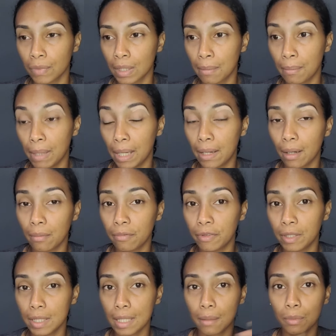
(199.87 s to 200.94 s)
makeup
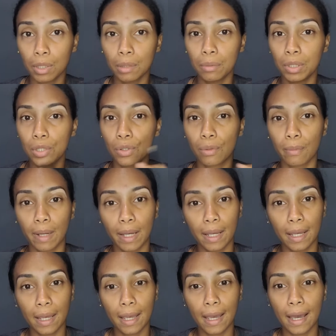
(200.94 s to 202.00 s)
first. I'm going to be doing my
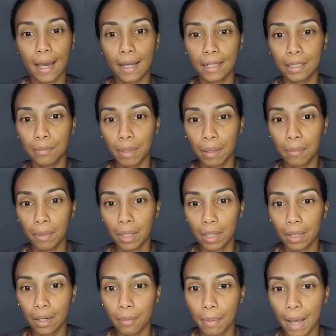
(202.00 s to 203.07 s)
hair and my makeup.